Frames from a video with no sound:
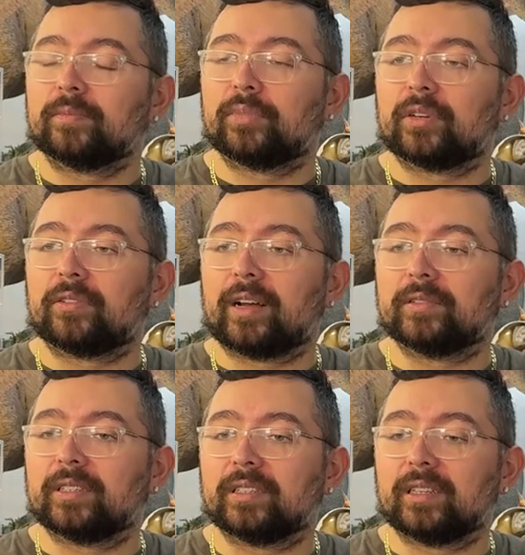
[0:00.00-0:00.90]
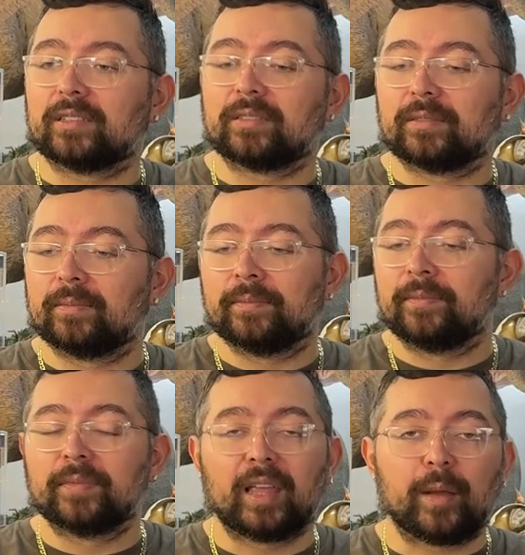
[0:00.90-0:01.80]
put around it. It's
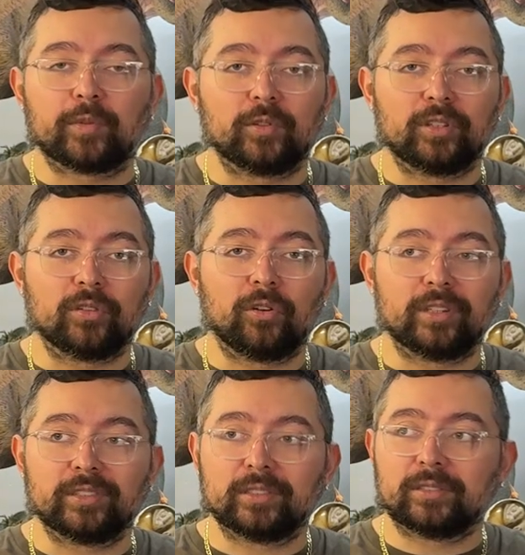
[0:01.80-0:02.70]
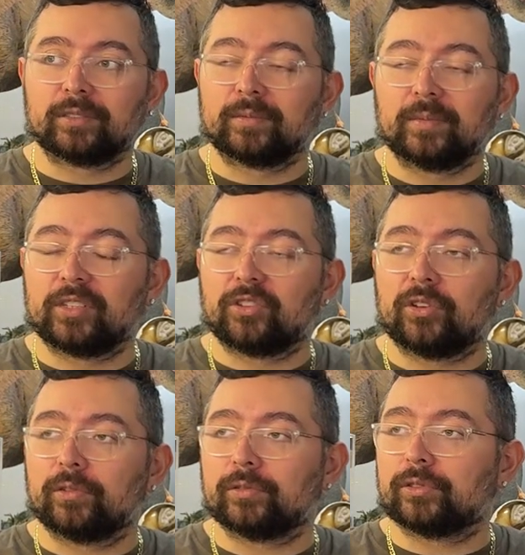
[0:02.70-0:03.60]
absolutely gorgeous. It's
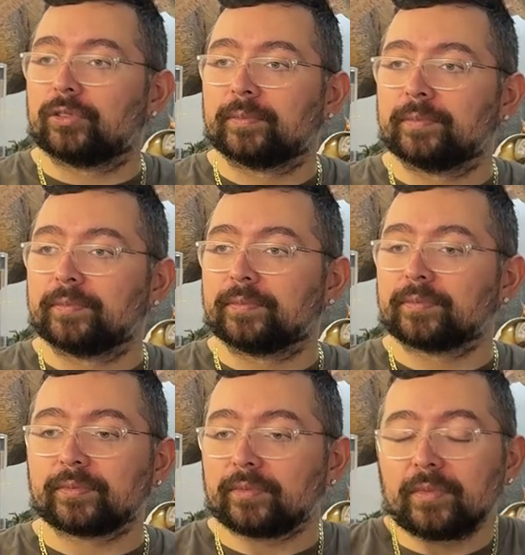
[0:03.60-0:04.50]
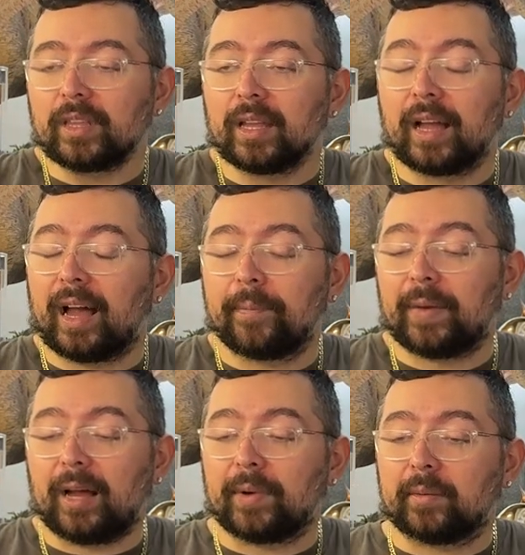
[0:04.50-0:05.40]
huge.
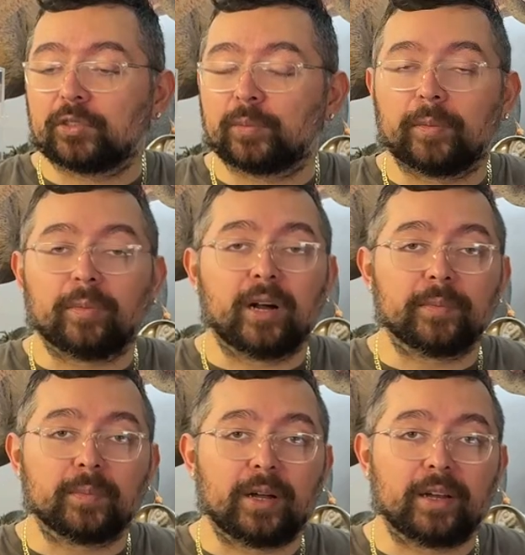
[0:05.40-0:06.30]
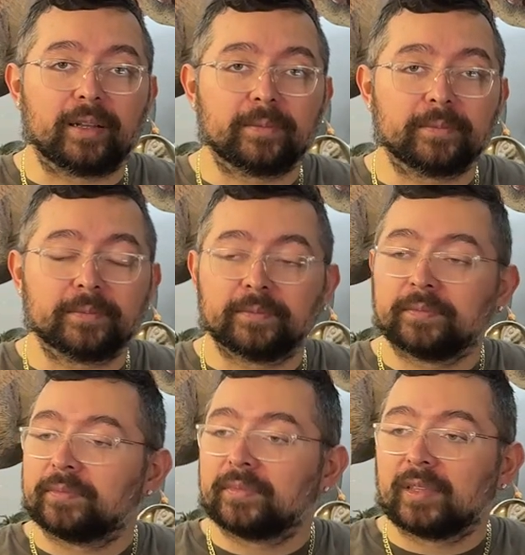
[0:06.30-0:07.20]
I'm super pumped about it.
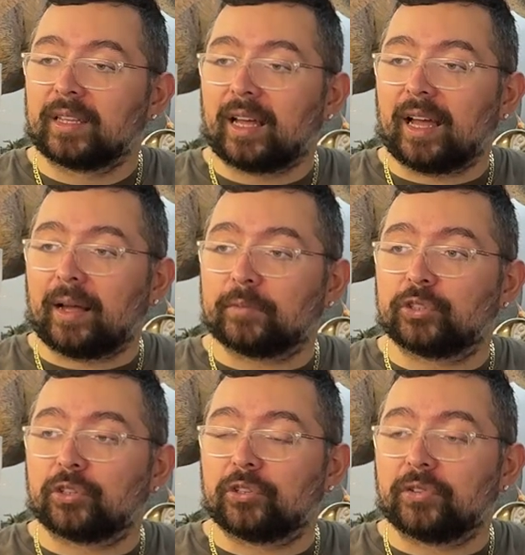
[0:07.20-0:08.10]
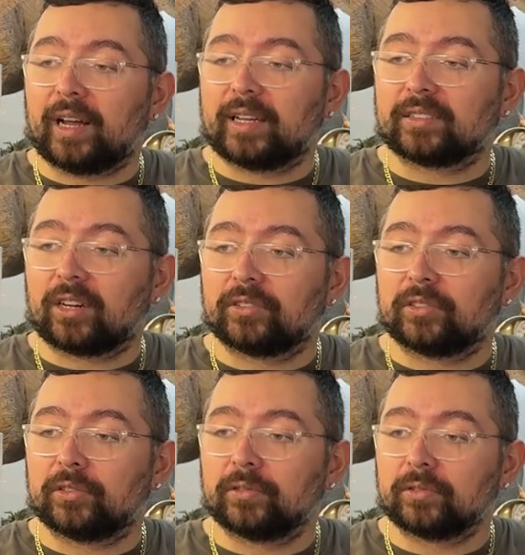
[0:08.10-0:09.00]
I'm sure you guys are
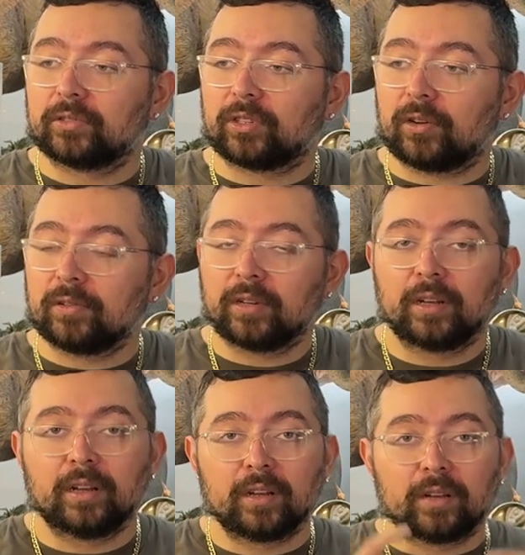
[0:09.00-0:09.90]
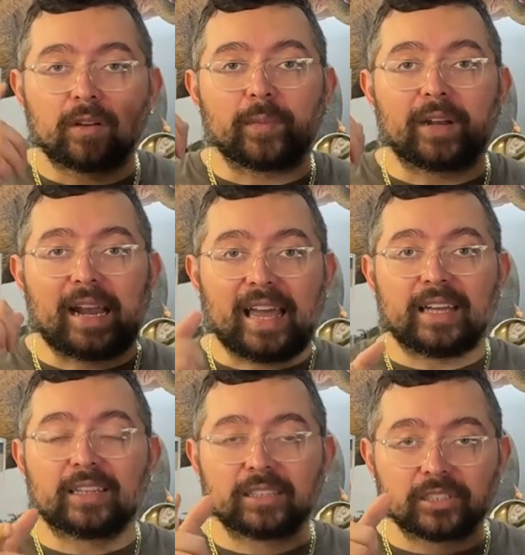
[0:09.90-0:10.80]
too. So remember to
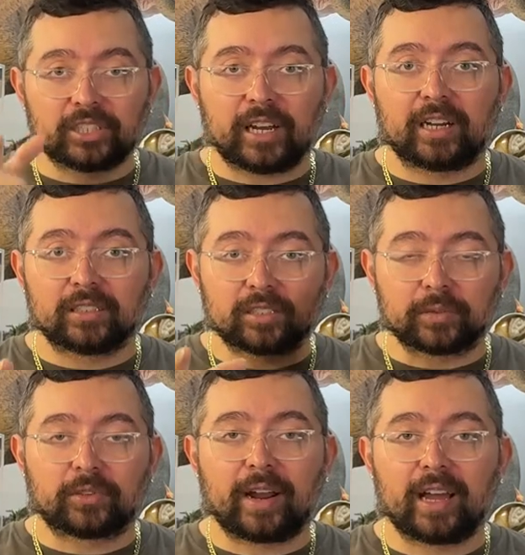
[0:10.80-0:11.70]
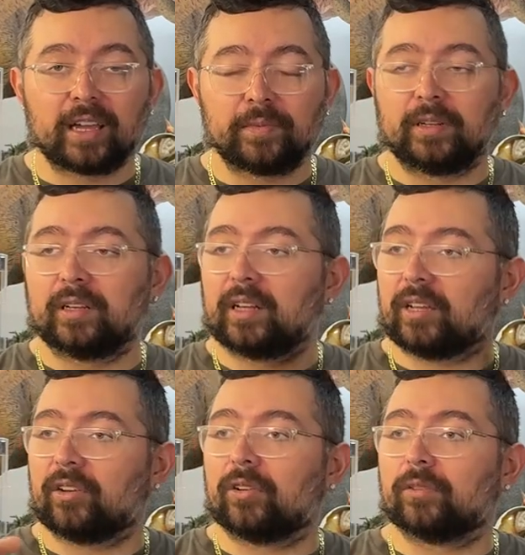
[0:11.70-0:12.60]
like, share, subscribe.
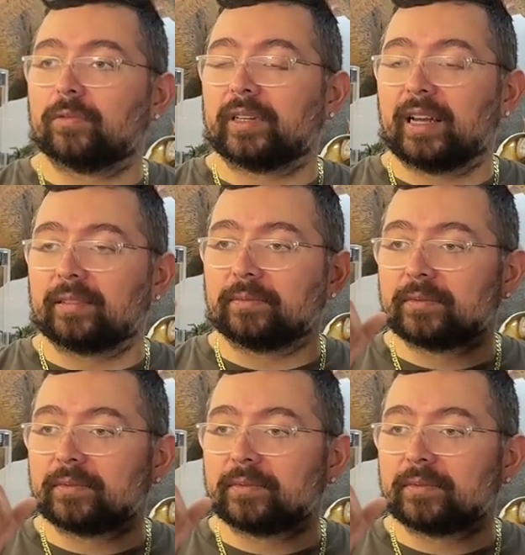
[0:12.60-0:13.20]
I know we got